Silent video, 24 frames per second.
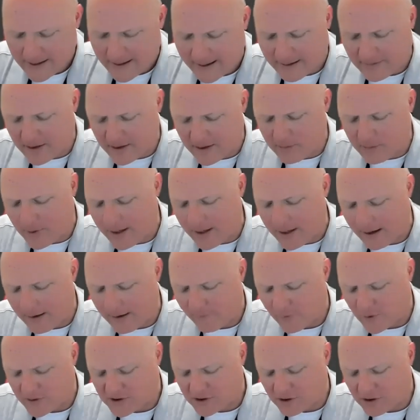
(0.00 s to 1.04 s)
And then we
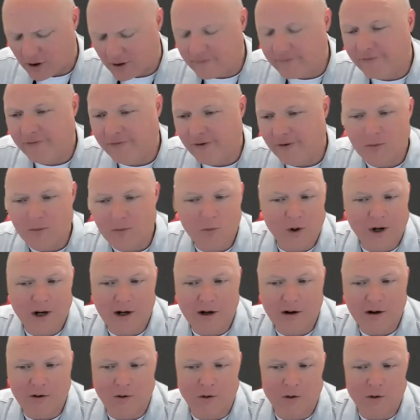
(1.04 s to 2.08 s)
have what's called
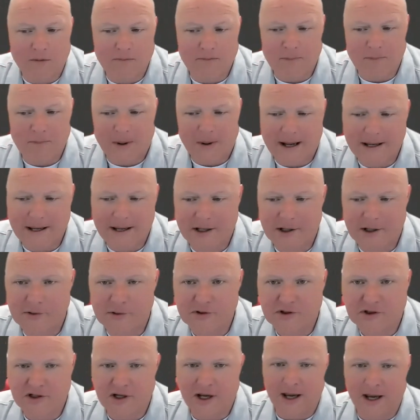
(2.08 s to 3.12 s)
firmware or
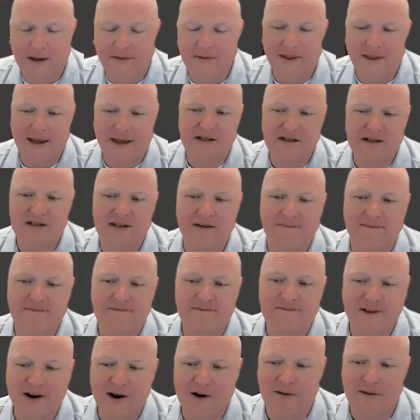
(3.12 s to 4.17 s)
BIOS, and that is the
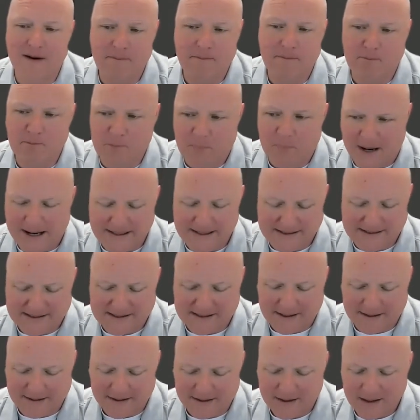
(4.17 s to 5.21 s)
very
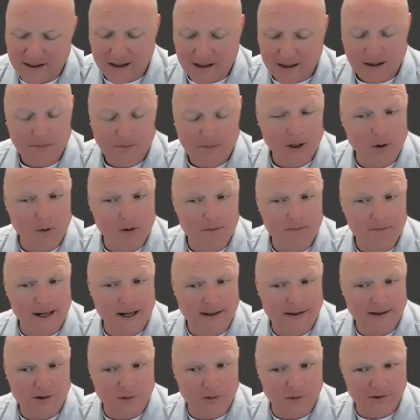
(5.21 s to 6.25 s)
basic, going
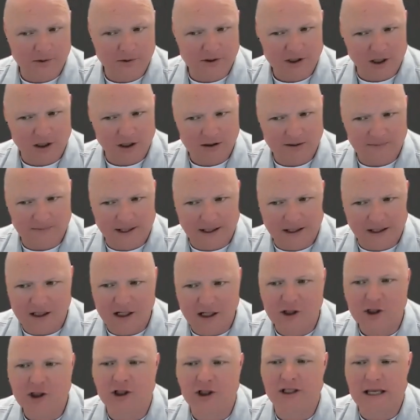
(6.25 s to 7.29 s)
back to what we talked about
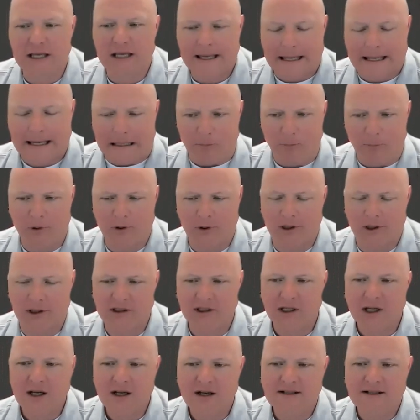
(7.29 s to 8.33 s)
initially, input.
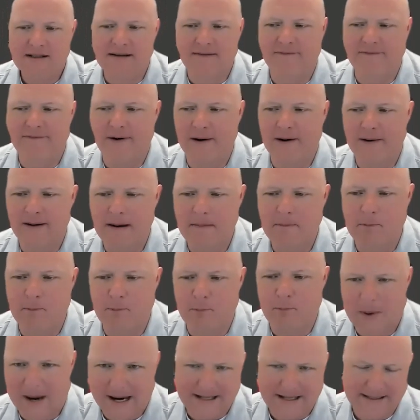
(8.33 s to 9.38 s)
It's a very
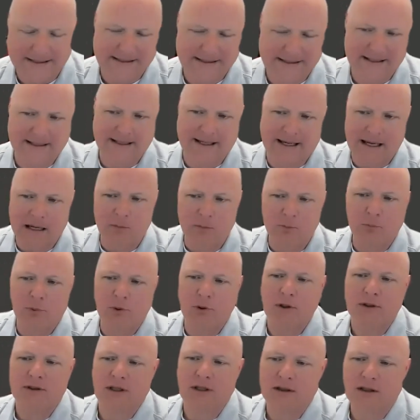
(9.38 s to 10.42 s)
basic
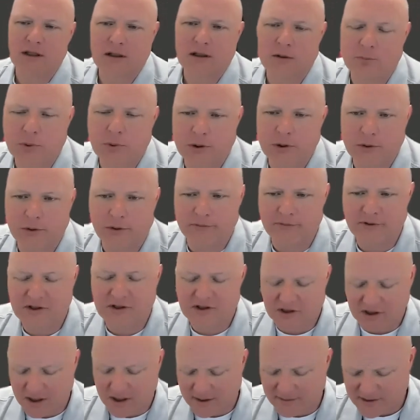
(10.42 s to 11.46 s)
input that the computer
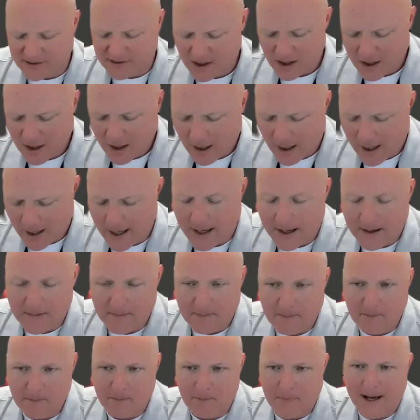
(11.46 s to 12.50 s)
receives.
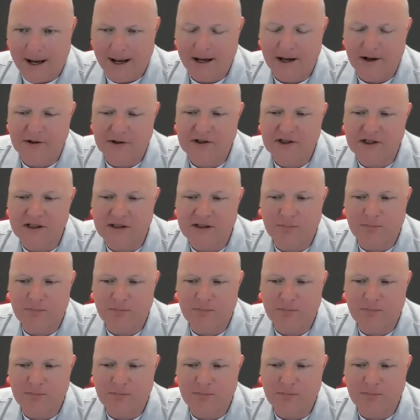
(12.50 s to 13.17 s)
BIOS is